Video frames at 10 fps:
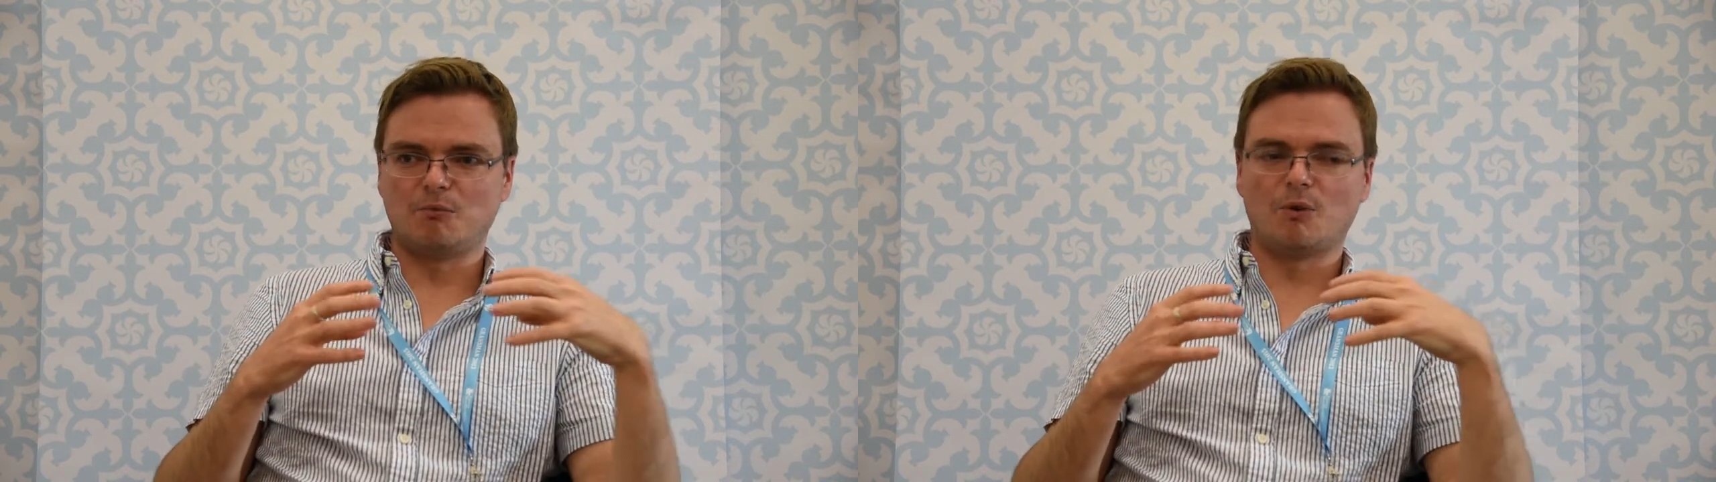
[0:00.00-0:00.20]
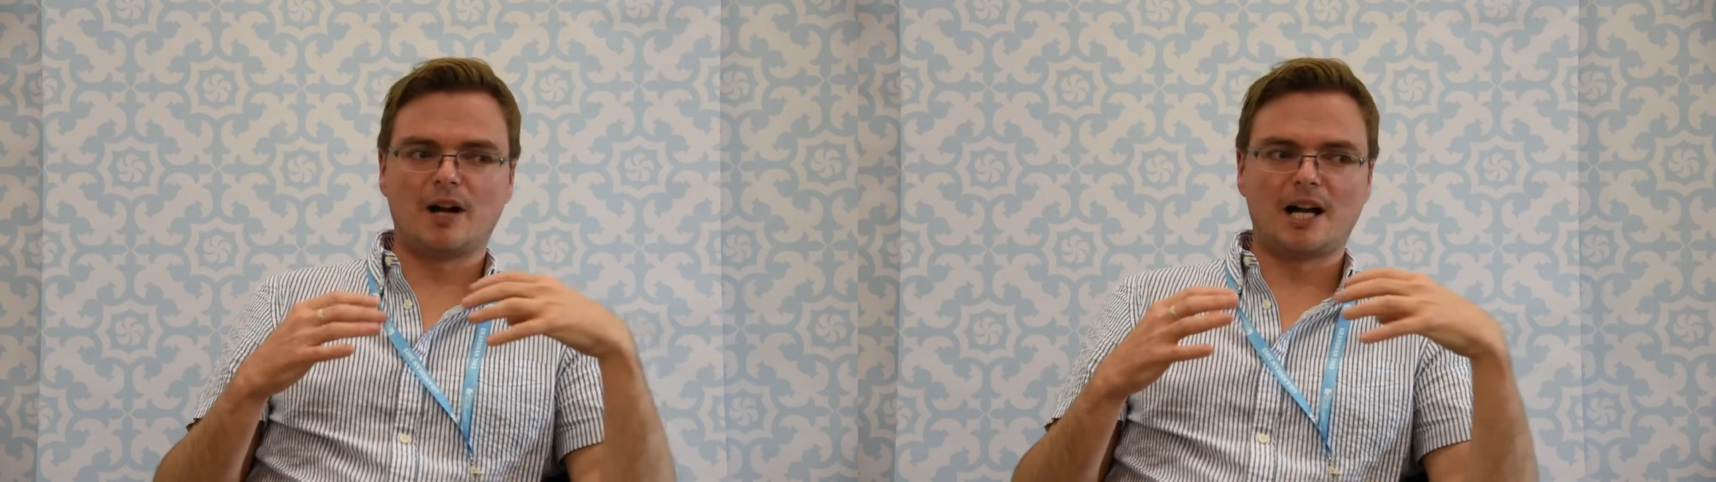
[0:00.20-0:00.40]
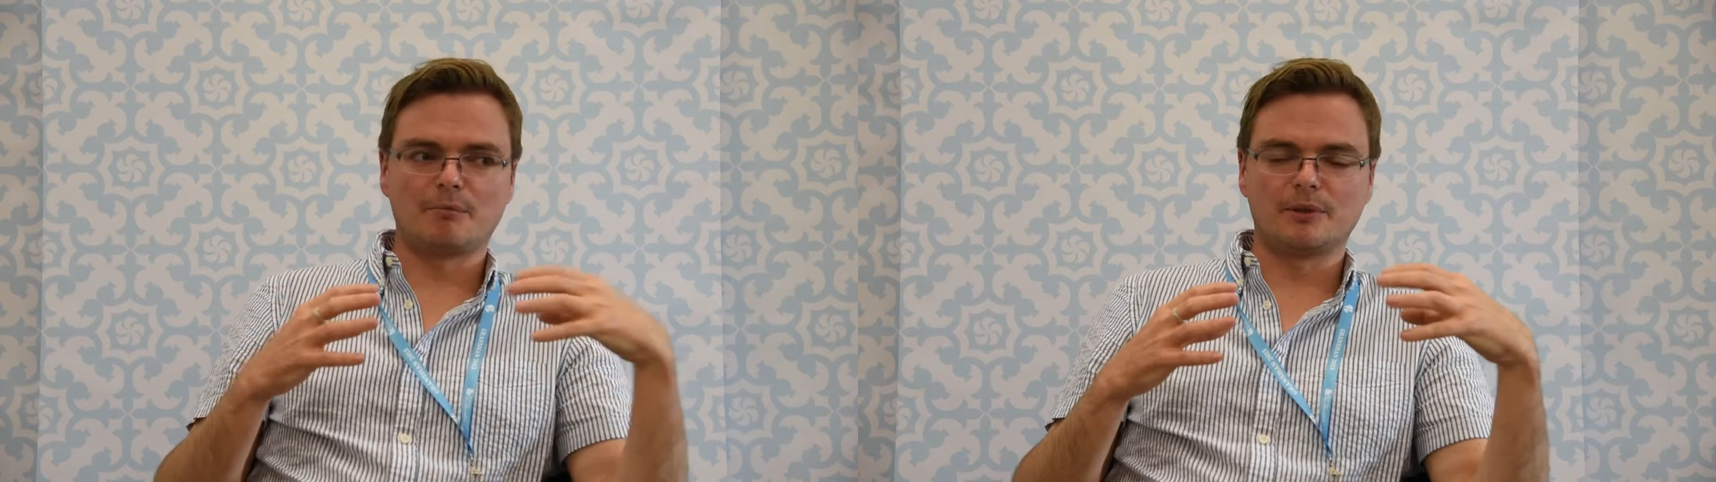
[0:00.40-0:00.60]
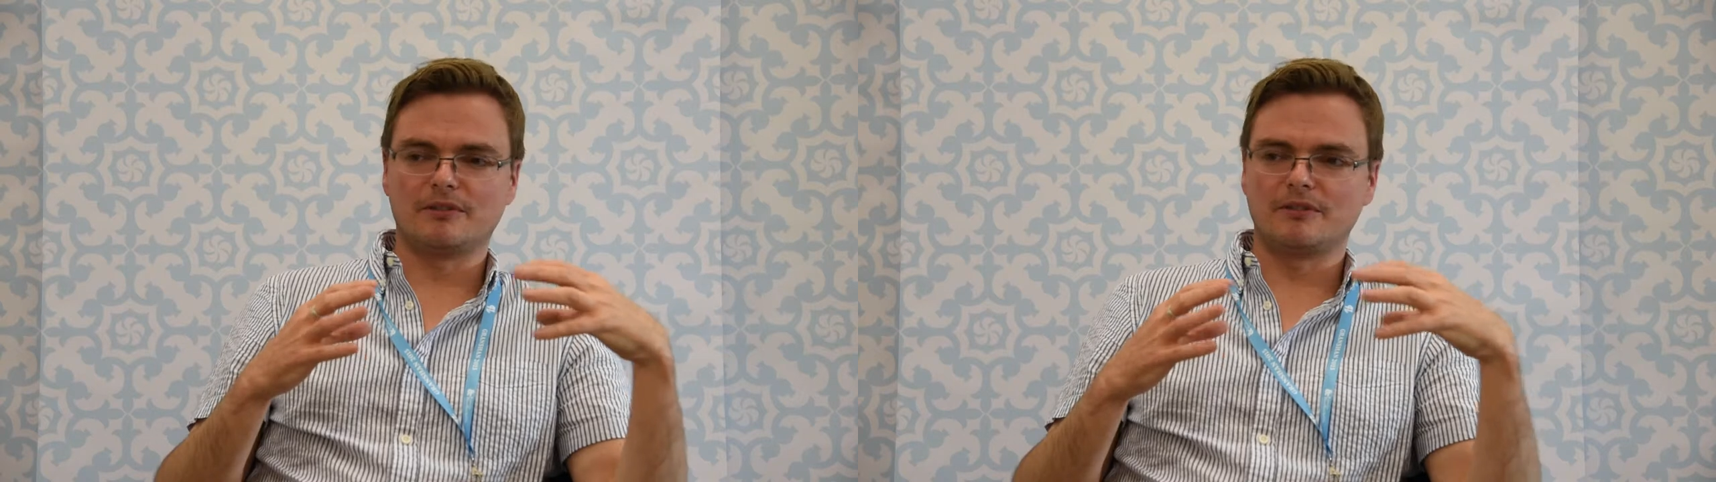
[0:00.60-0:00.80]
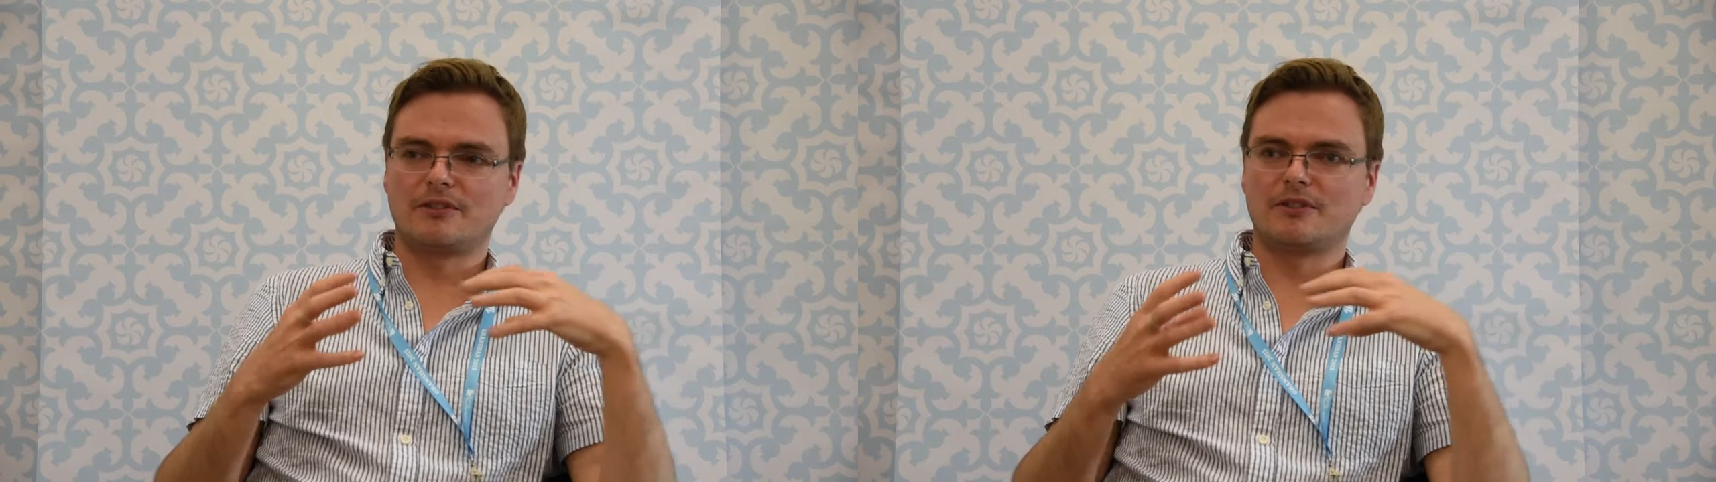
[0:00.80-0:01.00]
what
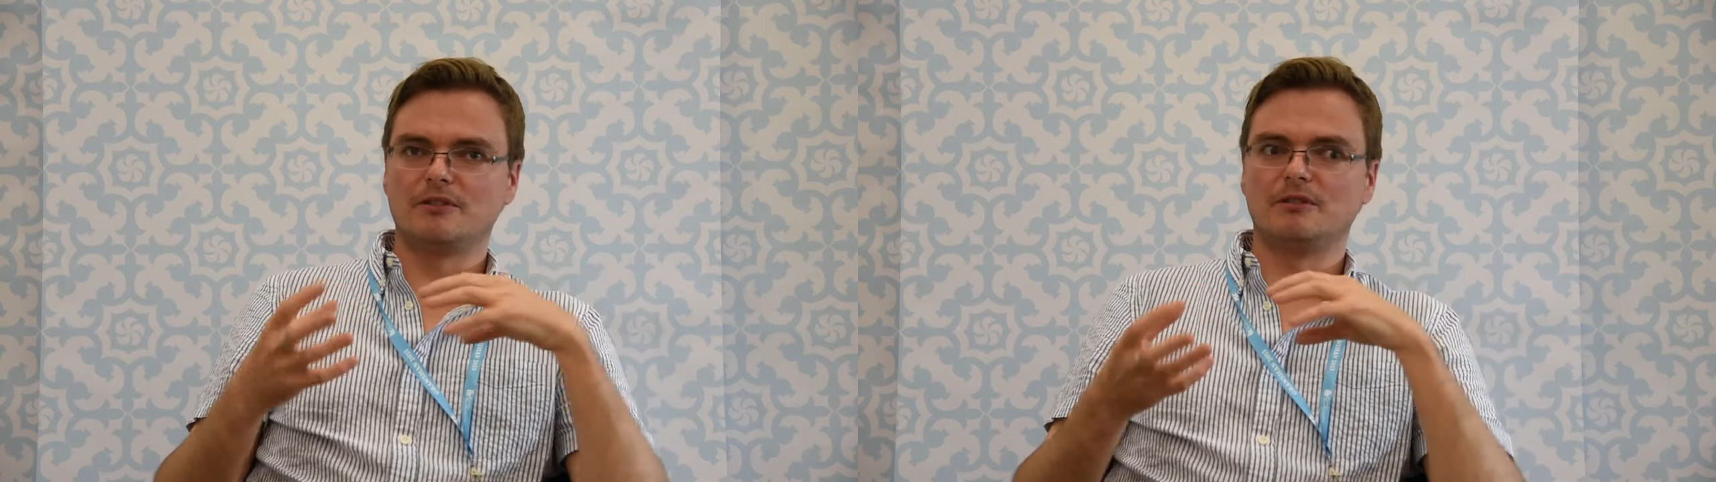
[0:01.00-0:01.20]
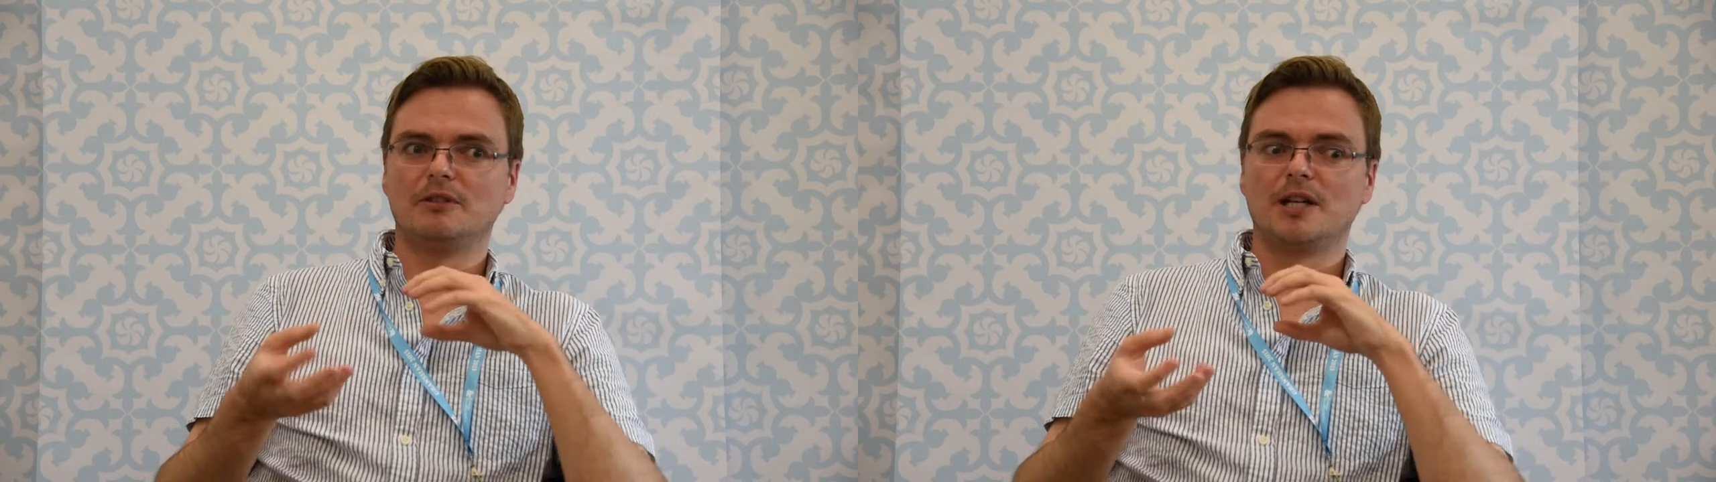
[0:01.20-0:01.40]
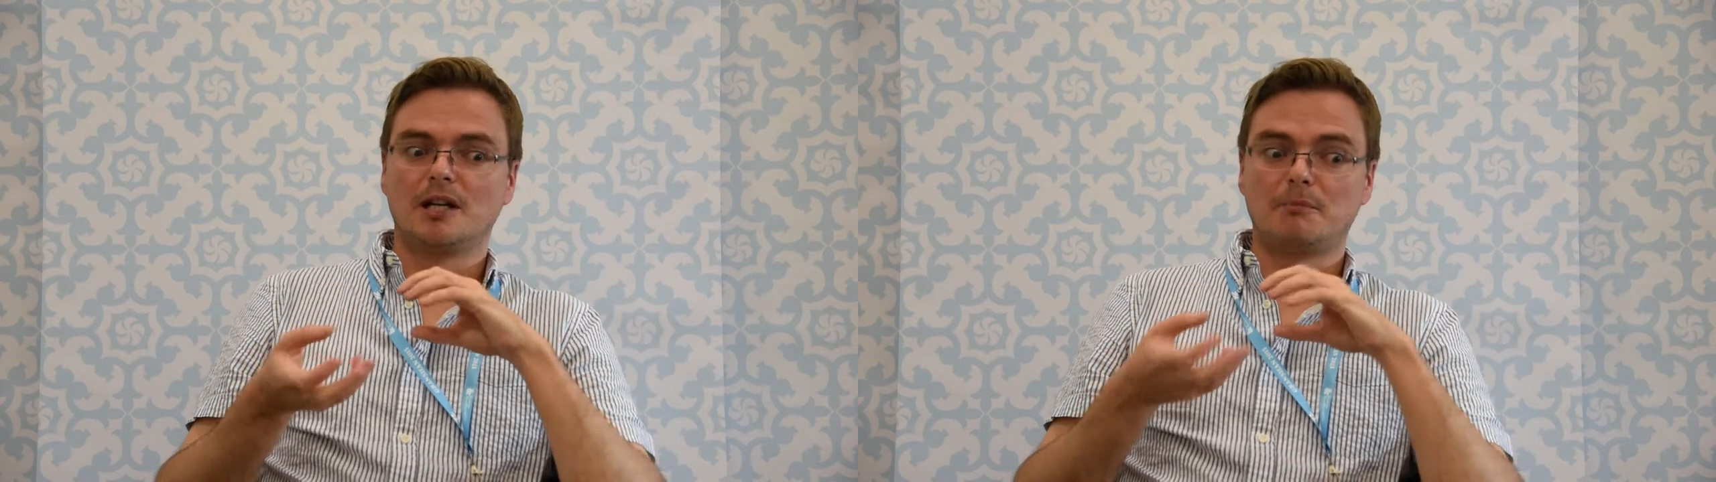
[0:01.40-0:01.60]
happened to